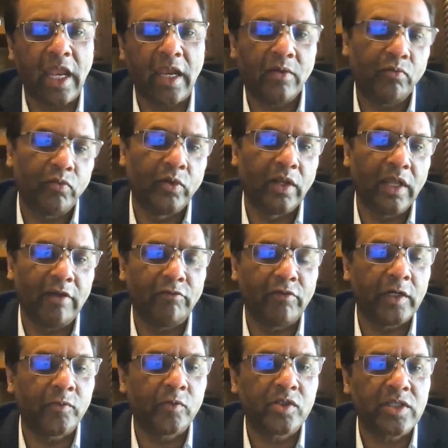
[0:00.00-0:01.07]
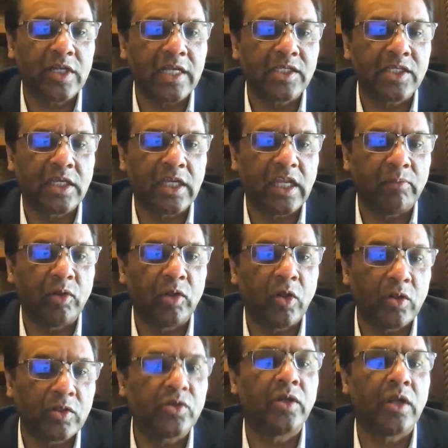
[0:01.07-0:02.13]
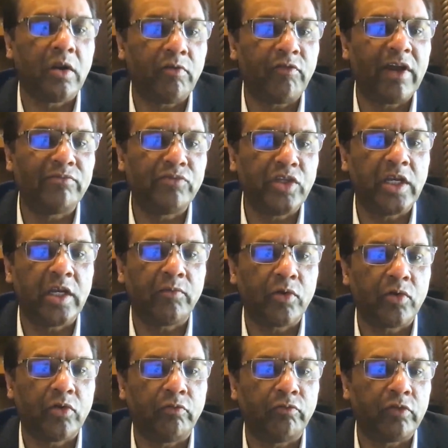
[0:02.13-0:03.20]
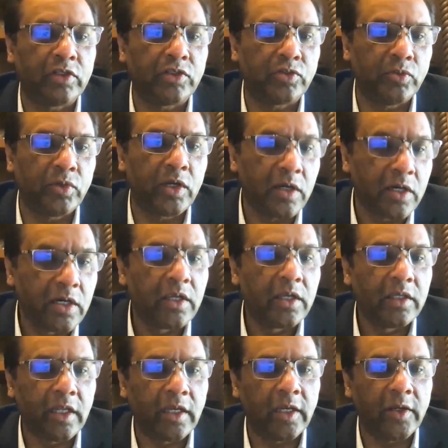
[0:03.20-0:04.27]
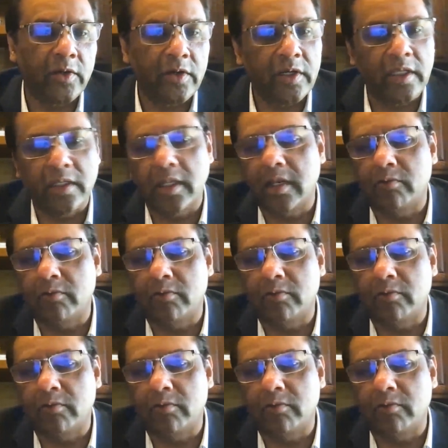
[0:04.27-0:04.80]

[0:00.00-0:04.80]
And we will have network slicing enabled also on our 5G network, hopefully sooner than later.